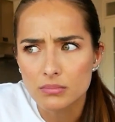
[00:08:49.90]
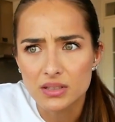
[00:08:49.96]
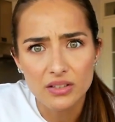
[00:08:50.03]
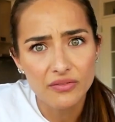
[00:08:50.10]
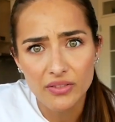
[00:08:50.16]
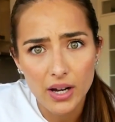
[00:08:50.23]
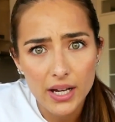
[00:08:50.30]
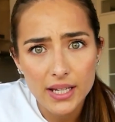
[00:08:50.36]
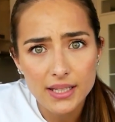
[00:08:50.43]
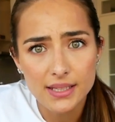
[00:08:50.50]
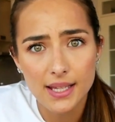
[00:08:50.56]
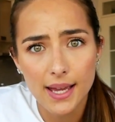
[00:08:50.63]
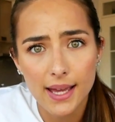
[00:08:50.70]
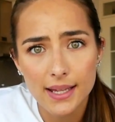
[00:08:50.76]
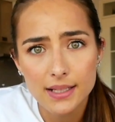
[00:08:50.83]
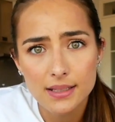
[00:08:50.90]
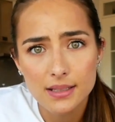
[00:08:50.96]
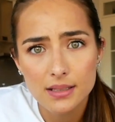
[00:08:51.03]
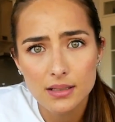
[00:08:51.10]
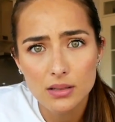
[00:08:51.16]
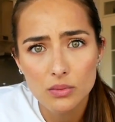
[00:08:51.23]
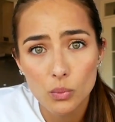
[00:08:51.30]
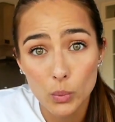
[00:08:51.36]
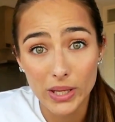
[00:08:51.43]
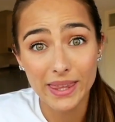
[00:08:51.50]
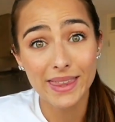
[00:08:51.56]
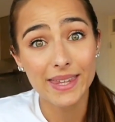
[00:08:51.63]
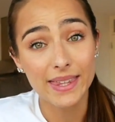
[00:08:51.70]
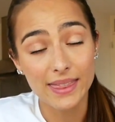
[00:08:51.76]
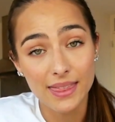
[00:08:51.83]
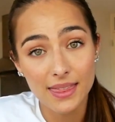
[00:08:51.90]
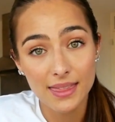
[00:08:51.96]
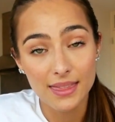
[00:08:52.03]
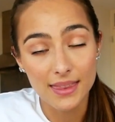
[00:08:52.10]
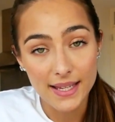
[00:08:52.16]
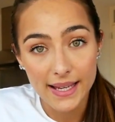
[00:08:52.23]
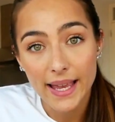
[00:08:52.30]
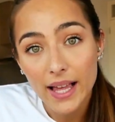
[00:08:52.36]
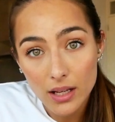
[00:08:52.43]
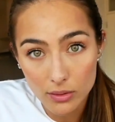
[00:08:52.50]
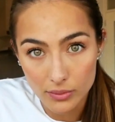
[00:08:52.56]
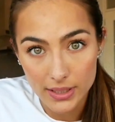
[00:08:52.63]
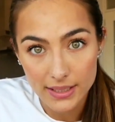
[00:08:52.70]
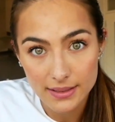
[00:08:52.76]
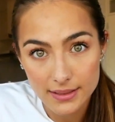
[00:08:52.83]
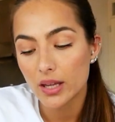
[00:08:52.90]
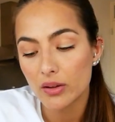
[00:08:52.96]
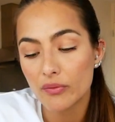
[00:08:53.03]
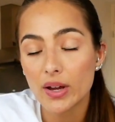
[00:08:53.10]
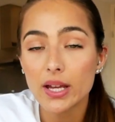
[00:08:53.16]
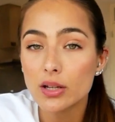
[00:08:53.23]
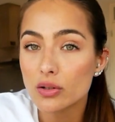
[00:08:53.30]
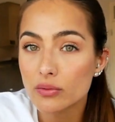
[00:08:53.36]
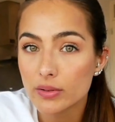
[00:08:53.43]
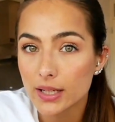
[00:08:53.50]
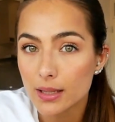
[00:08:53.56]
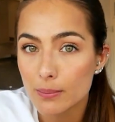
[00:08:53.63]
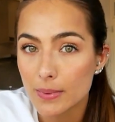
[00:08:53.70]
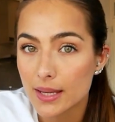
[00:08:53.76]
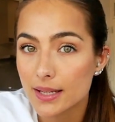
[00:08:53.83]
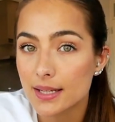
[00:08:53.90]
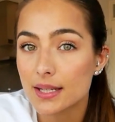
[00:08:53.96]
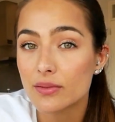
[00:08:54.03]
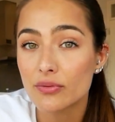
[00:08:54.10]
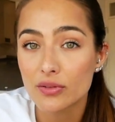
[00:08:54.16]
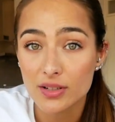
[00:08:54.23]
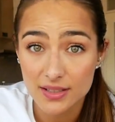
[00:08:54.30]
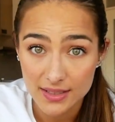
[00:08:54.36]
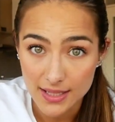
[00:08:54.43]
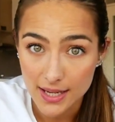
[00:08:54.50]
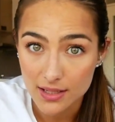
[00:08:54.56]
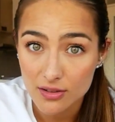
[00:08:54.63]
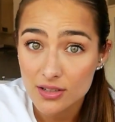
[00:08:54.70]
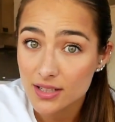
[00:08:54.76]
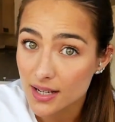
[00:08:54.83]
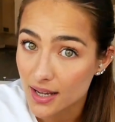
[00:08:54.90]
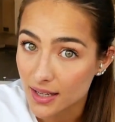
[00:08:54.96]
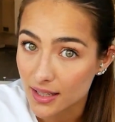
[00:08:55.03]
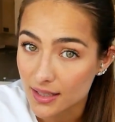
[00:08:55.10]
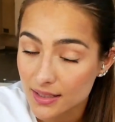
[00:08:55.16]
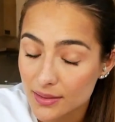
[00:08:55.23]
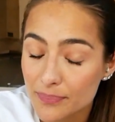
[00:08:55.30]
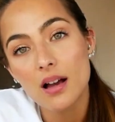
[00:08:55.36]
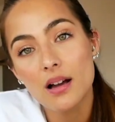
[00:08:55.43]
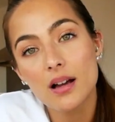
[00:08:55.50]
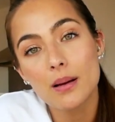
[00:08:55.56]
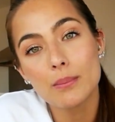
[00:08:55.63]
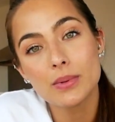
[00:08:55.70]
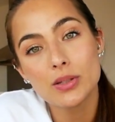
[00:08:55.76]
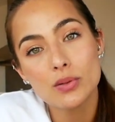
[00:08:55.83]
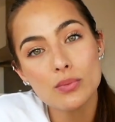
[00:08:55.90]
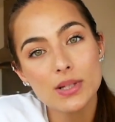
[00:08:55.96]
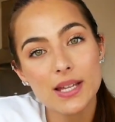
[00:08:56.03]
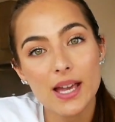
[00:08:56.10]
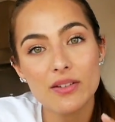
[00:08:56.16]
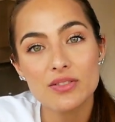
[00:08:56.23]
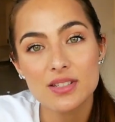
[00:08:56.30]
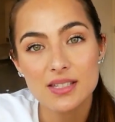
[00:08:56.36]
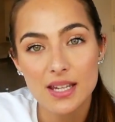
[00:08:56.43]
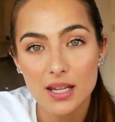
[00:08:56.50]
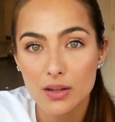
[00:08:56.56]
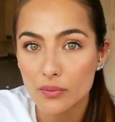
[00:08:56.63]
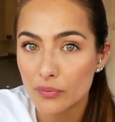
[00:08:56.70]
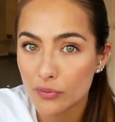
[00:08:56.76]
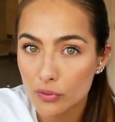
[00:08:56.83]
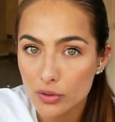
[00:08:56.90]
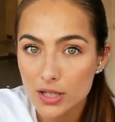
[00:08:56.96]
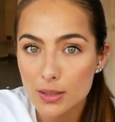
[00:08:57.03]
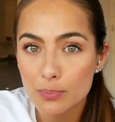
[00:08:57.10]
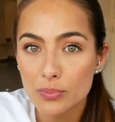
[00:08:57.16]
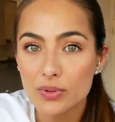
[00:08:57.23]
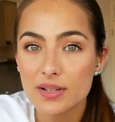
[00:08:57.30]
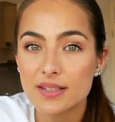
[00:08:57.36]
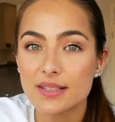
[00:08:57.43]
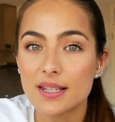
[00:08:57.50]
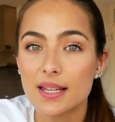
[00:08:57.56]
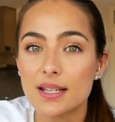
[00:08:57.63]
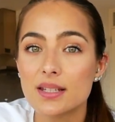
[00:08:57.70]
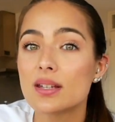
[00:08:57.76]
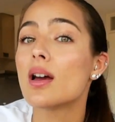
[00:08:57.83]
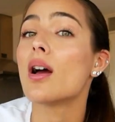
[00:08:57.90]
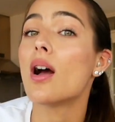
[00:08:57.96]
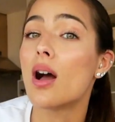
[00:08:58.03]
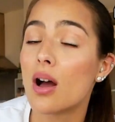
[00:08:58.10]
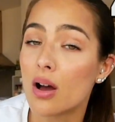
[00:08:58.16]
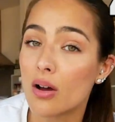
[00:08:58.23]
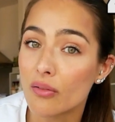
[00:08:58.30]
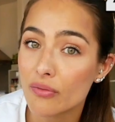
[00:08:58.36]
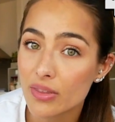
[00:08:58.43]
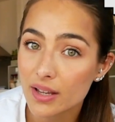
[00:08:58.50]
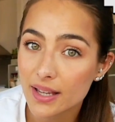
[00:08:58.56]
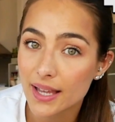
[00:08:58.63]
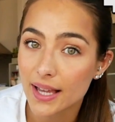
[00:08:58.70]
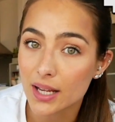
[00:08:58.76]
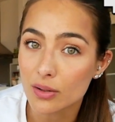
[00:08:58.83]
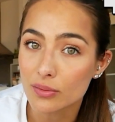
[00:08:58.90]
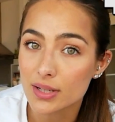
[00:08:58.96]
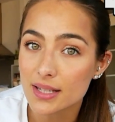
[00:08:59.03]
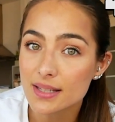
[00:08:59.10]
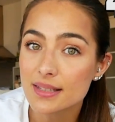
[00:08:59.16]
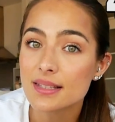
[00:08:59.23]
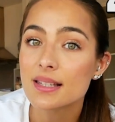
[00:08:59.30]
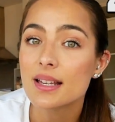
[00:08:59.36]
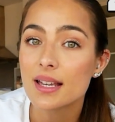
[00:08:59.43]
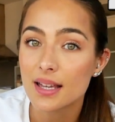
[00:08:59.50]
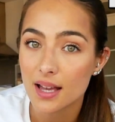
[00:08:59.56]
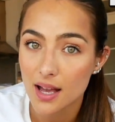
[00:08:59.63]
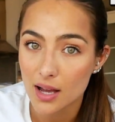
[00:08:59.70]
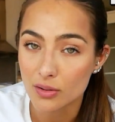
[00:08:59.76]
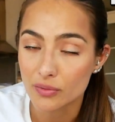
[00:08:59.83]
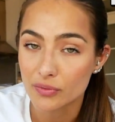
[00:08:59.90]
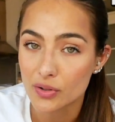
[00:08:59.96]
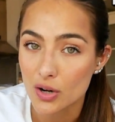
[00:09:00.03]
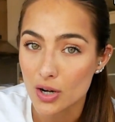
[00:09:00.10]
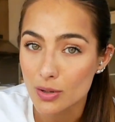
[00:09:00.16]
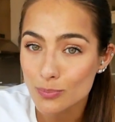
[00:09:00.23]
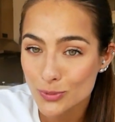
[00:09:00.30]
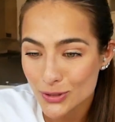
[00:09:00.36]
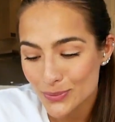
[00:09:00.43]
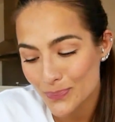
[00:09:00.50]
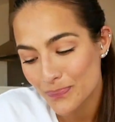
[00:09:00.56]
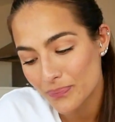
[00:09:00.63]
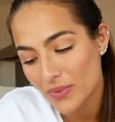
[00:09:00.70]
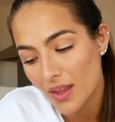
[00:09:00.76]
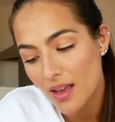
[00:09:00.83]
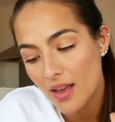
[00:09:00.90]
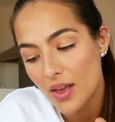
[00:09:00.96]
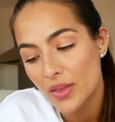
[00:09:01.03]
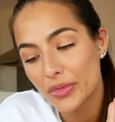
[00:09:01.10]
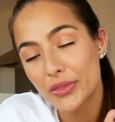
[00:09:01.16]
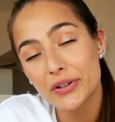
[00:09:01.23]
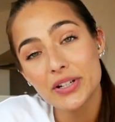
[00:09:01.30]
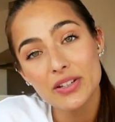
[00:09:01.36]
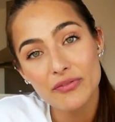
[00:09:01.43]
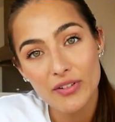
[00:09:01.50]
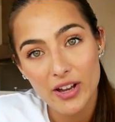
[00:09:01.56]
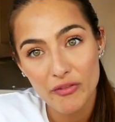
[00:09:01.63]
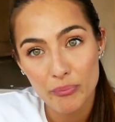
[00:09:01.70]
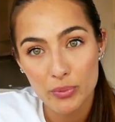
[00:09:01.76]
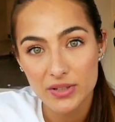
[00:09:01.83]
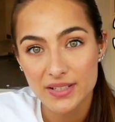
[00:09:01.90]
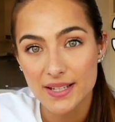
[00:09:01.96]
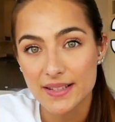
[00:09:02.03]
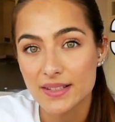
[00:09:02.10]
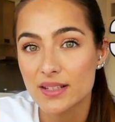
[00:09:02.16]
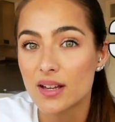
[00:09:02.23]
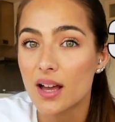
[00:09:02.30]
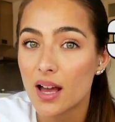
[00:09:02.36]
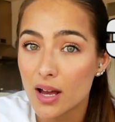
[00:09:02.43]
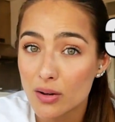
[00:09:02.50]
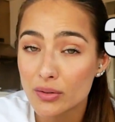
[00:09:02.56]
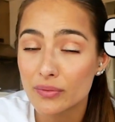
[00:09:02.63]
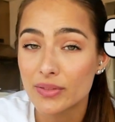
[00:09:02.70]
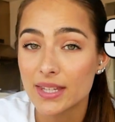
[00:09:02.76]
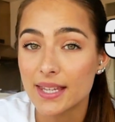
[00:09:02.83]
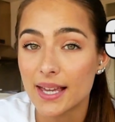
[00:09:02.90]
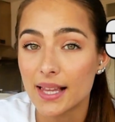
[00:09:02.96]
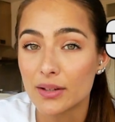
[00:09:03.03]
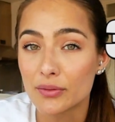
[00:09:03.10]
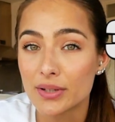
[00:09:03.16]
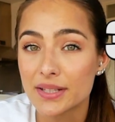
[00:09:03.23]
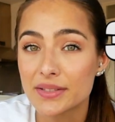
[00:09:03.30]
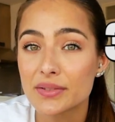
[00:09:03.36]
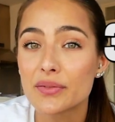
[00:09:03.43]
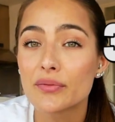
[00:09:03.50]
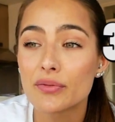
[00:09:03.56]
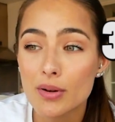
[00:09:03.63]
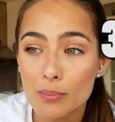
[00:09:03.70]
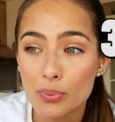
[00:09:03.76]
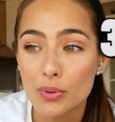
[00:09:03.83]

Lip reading: divide that within the calories? If I could recommend it for a standard diet, you would have to take 40% of the calories out of carbs, 35% out of the calories from